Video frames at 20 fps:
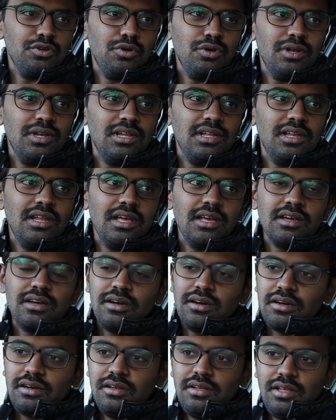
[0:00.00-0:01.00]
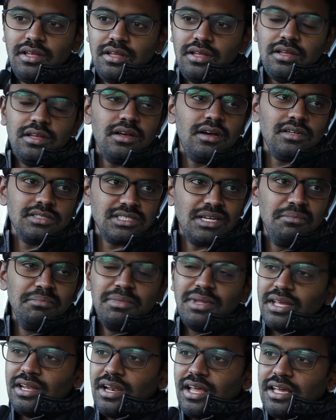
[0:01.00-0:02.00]
you only,
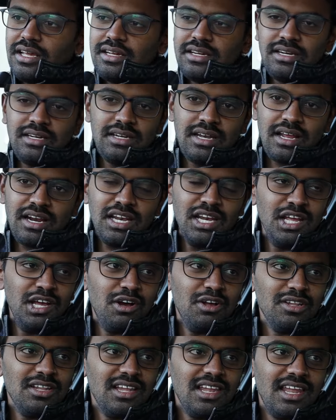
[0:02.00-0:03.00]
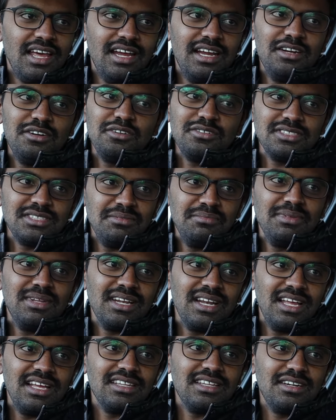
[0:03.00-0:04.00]
something like turning on the light or something
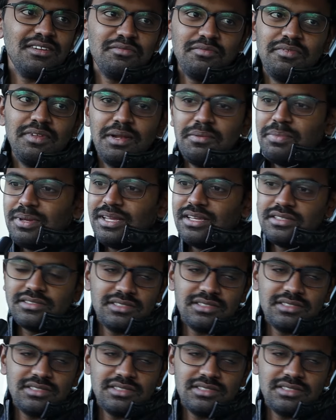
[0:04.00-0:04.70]
like that will be